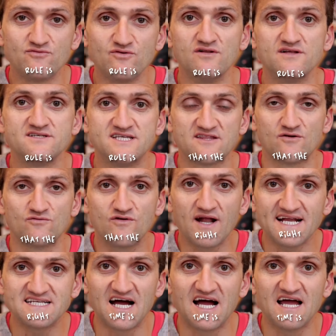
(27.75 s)
rule is that the
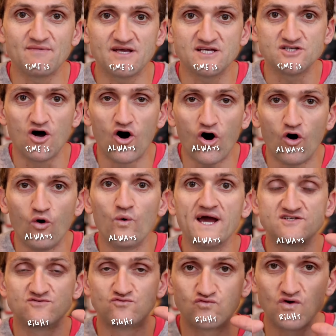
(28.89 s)
right time is
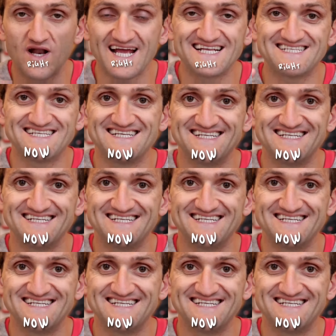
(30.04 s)
always right